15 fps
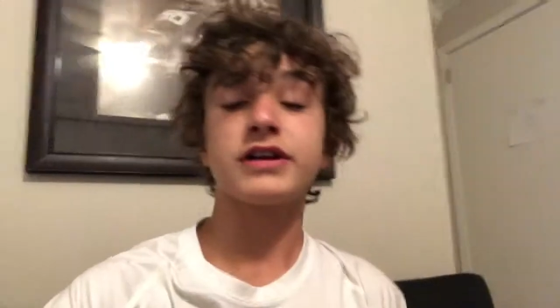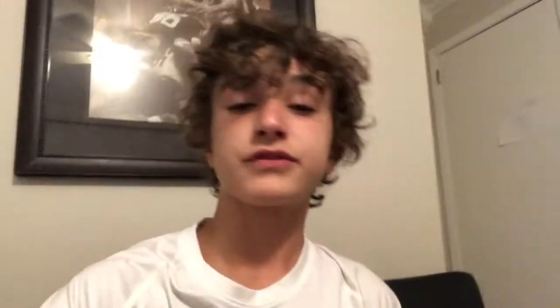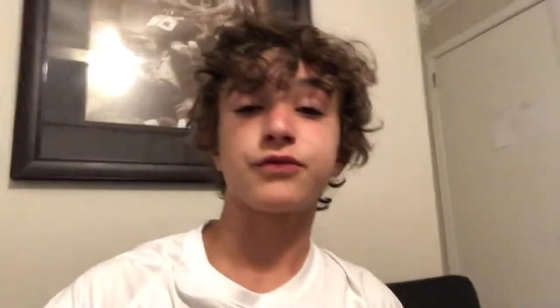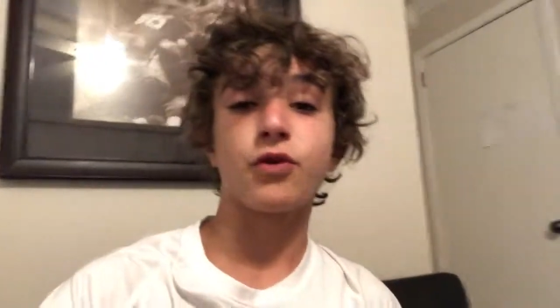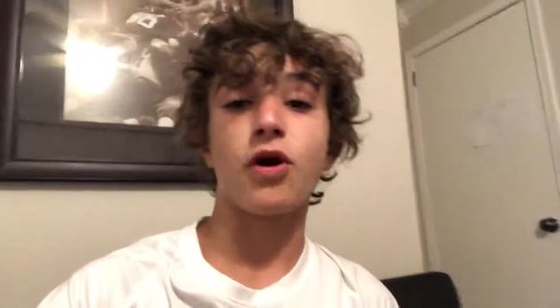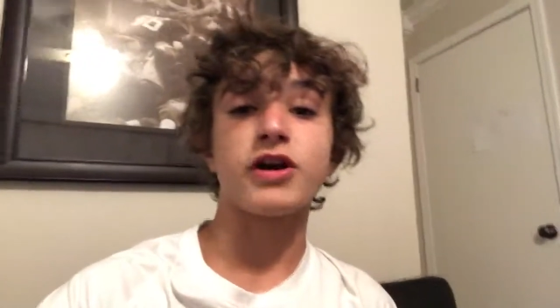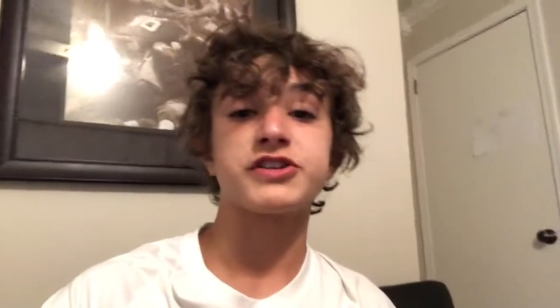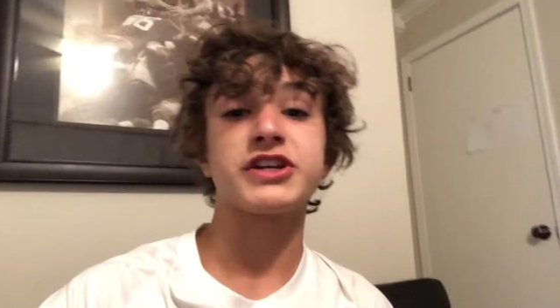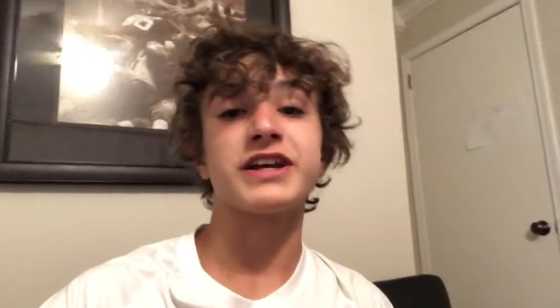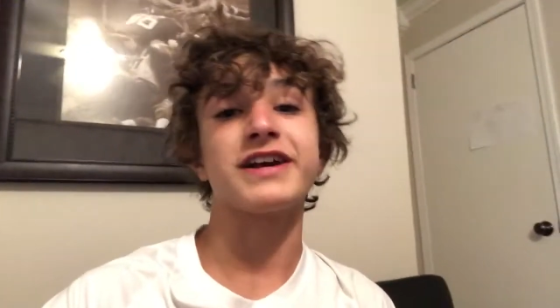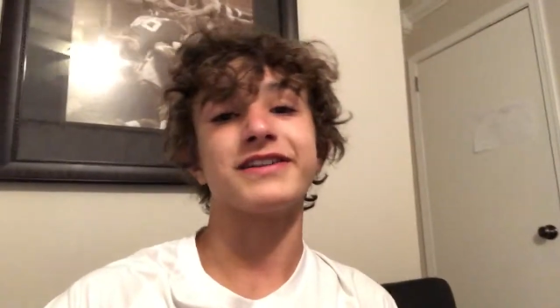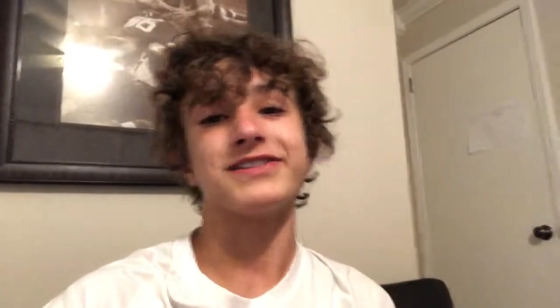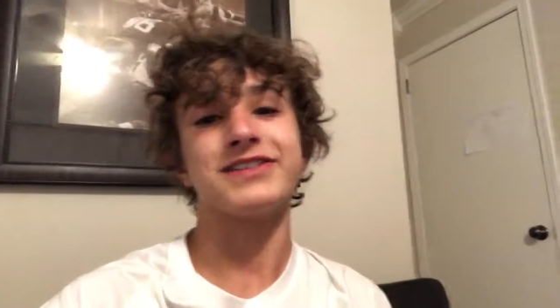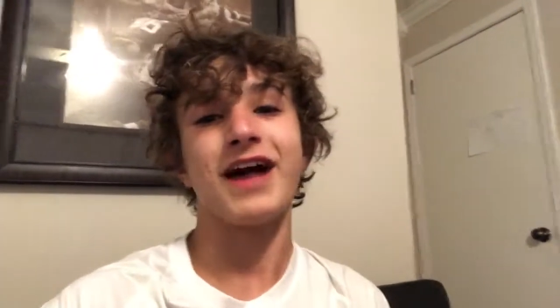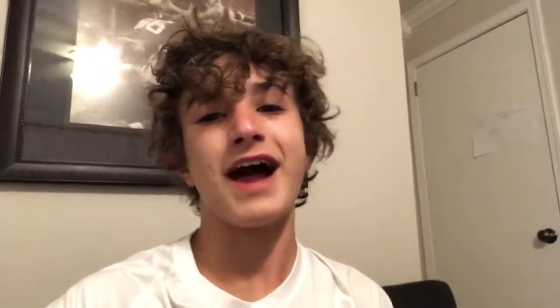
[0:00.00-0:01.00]
guys for watching.
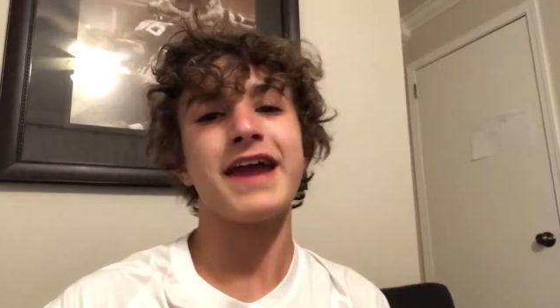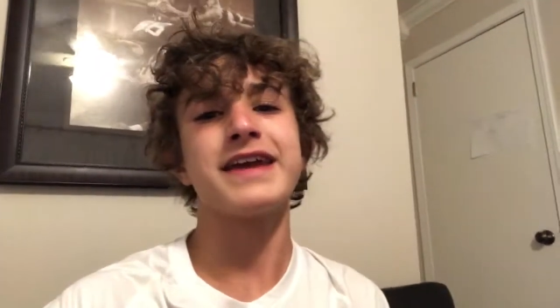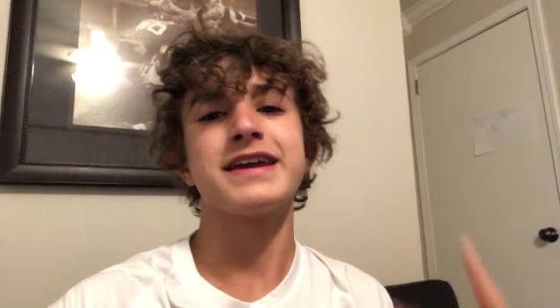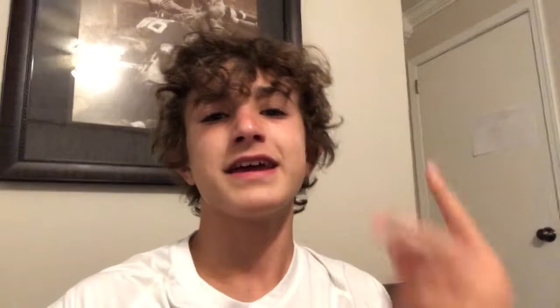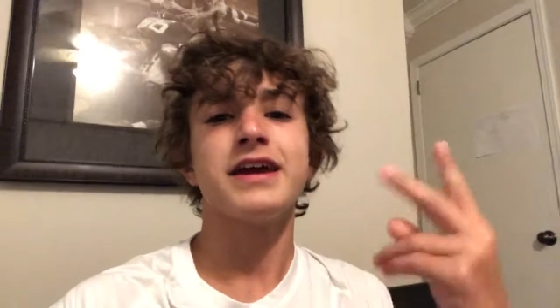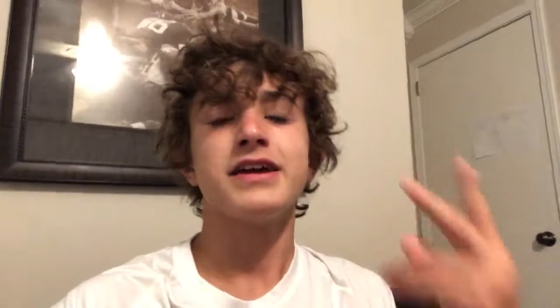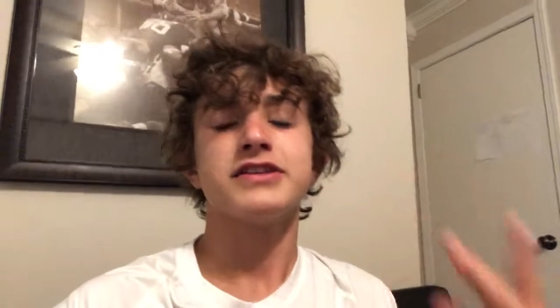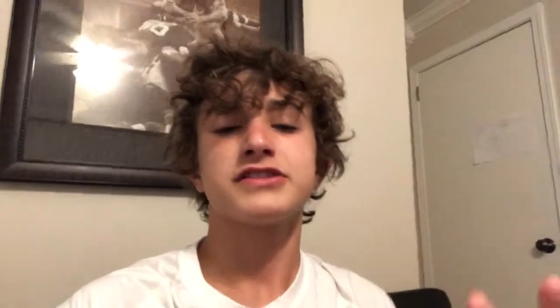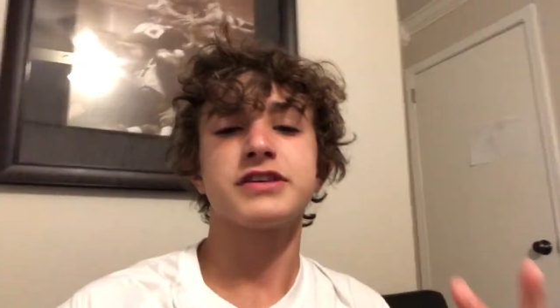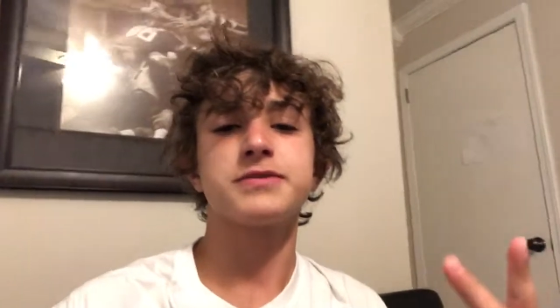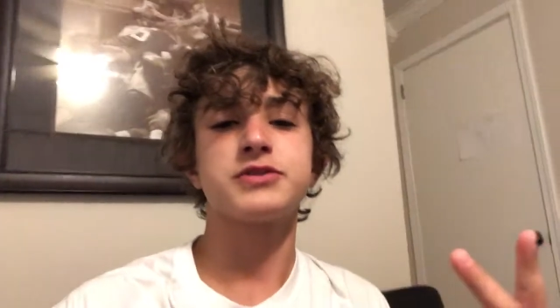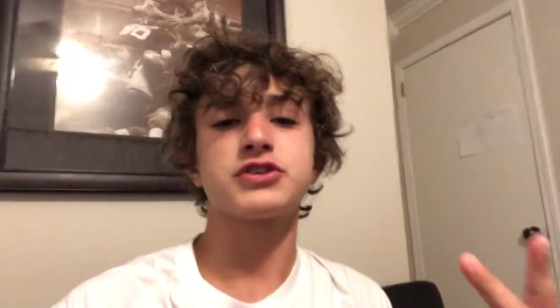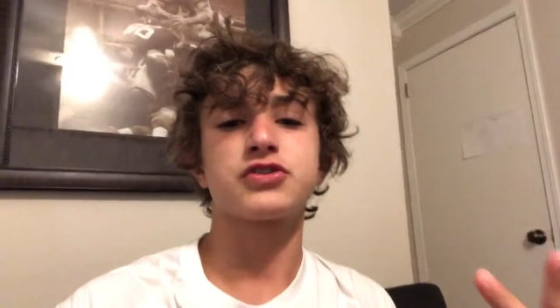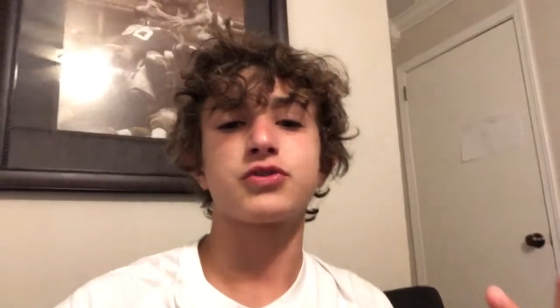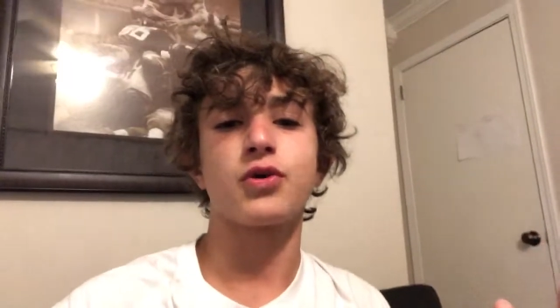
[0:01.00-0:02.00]
Like,
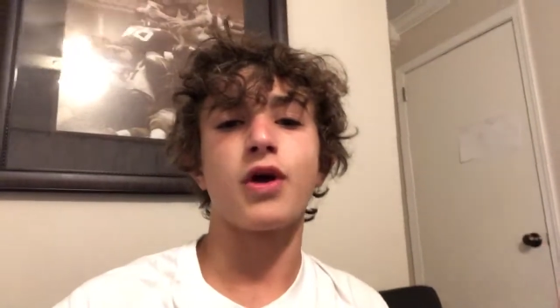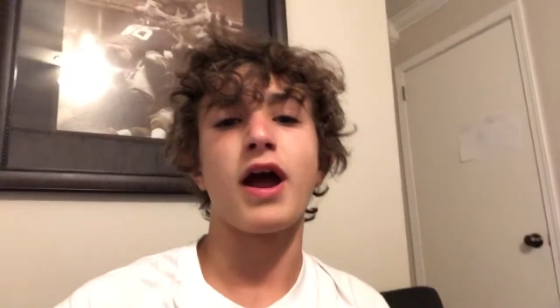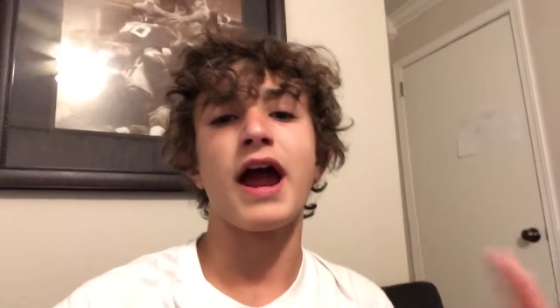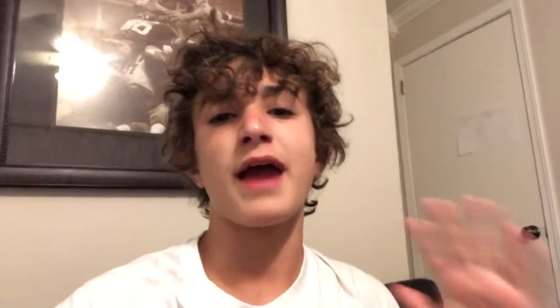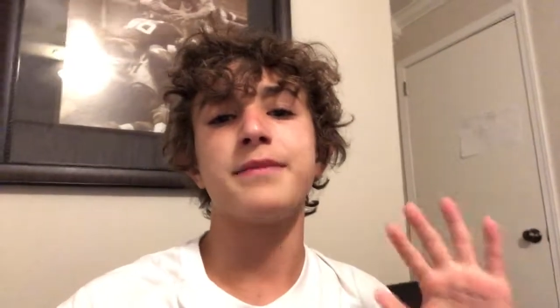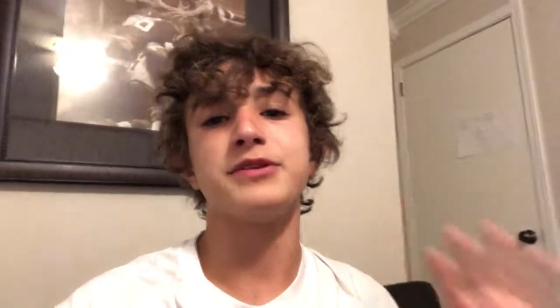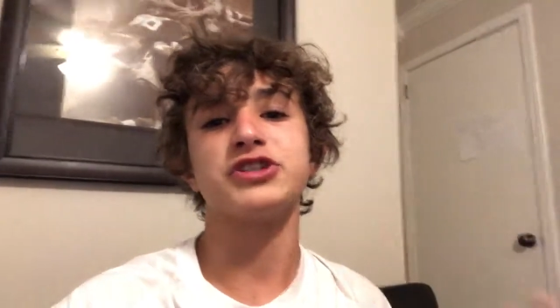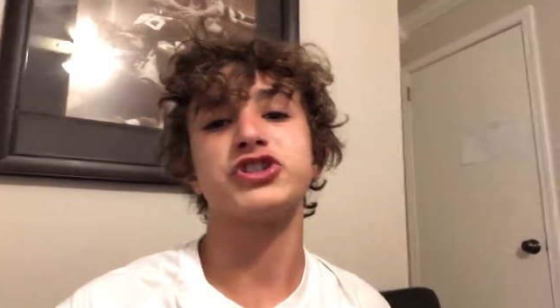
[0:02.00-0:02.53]
subscribe,